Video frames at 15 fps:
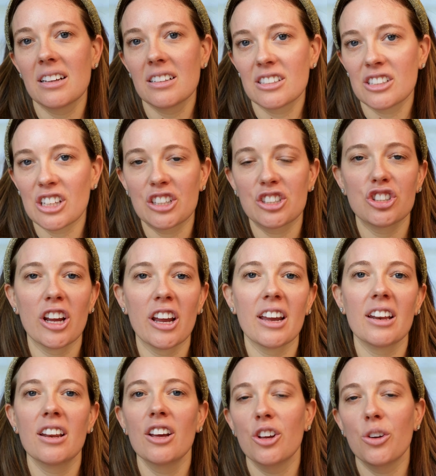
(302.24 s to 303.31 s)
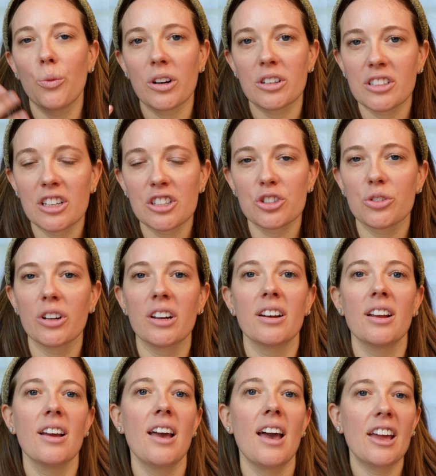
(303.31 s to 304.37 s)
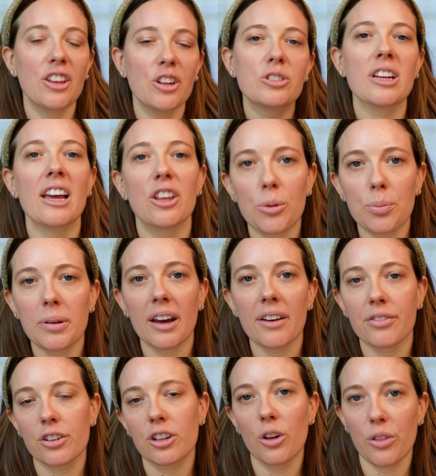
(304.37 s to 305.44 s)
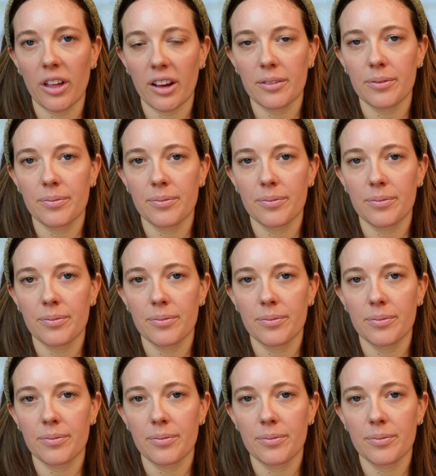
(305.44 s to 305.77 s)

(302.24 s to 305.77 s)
seek shade, wear sunscreen, and use UPF clothing.